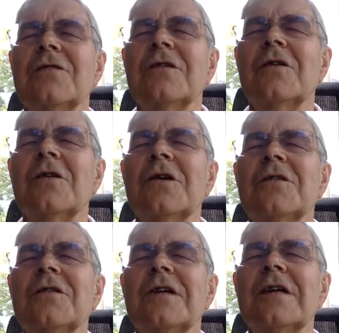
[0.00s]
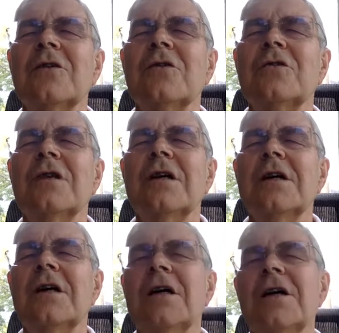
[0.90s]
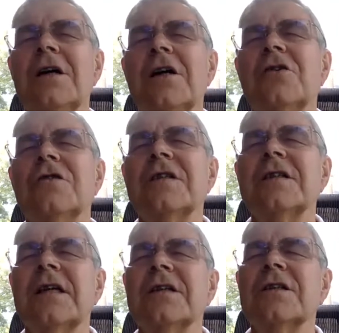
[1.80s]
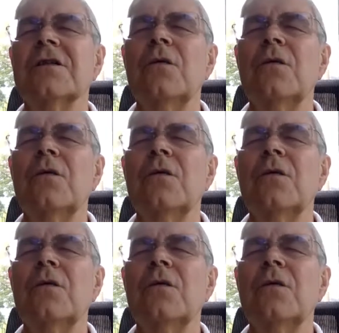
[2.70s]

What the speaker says: for long enough, you can get a good sense of